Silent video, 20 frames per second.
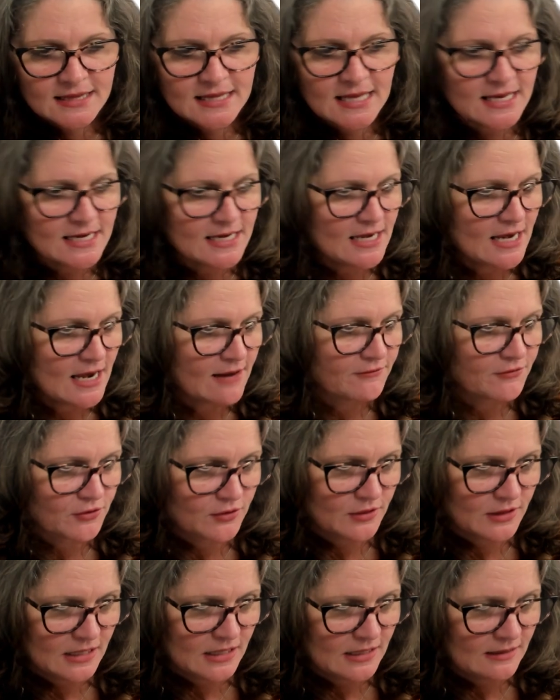that
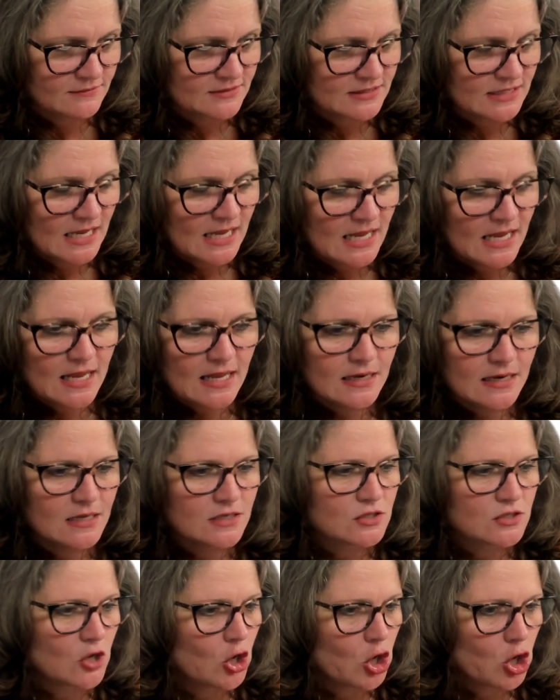never leaves and
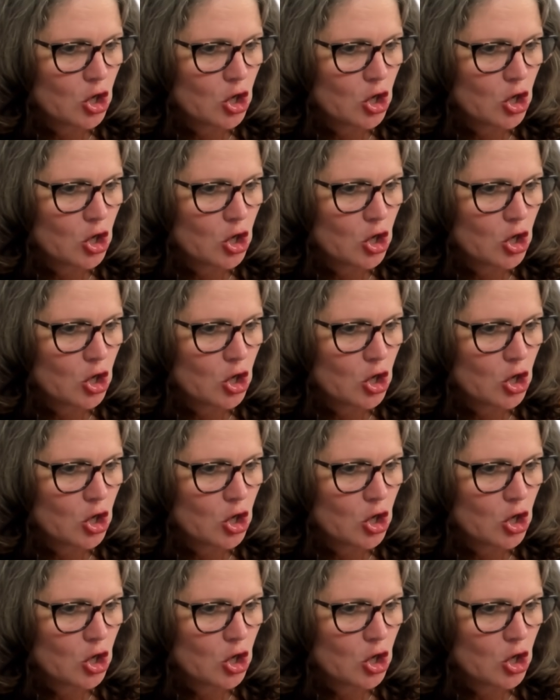is